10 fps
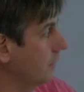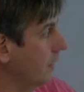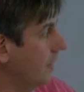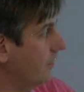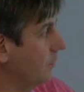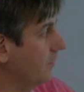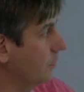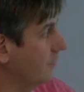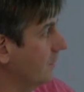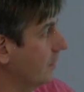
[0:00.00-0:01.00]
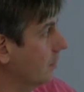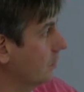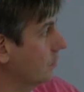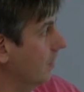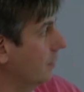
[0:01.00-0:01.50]
half a meter per second
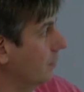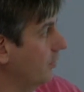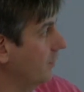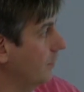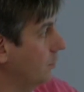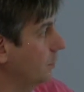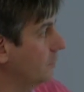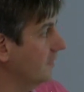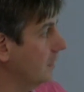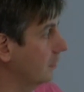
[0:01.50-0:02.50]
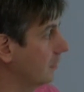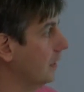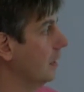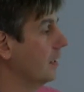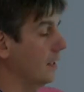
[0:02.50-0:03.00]
to plus half a meter per second.
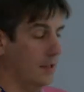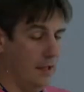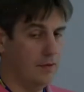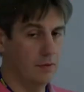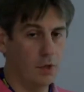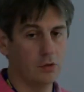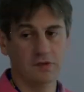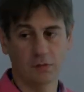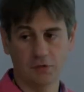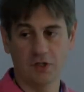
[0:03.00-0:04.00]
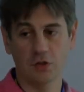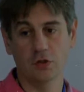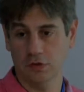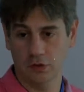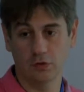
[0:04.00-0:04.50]
And the model's
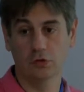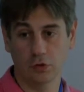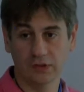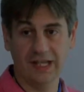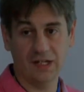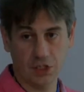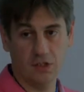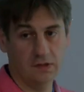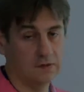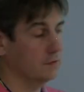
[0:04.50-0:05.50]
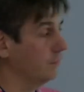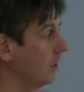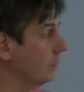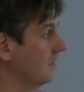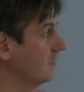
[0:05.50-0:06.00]
observations just don't catch this
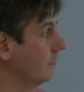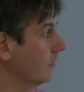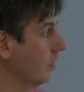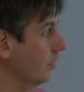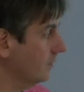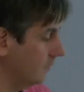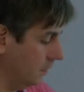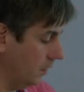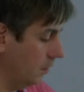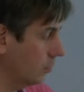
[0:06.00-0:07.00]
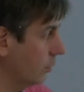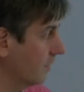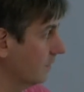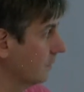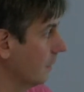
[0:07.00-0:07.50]
variability of the currents in the
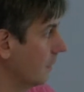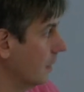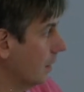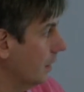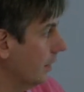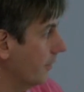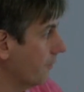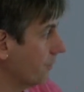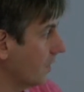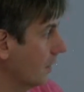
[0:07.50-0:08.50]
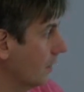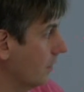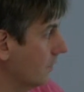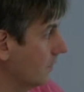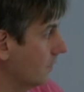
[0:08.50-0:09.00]
tropics.
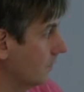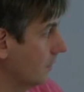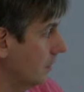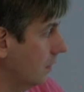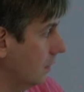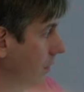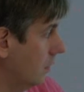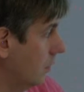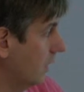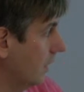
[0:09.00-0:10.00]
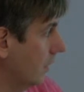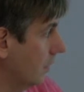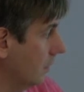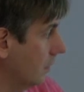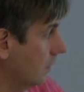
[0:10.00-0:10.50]
This is looking
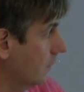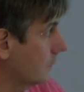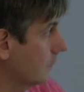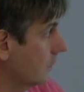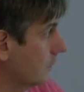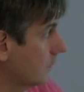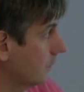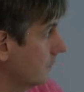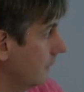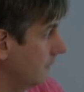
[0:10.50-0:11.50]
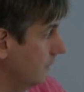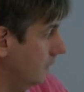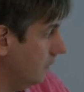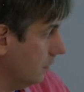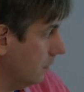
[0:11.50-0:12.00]
at slightly,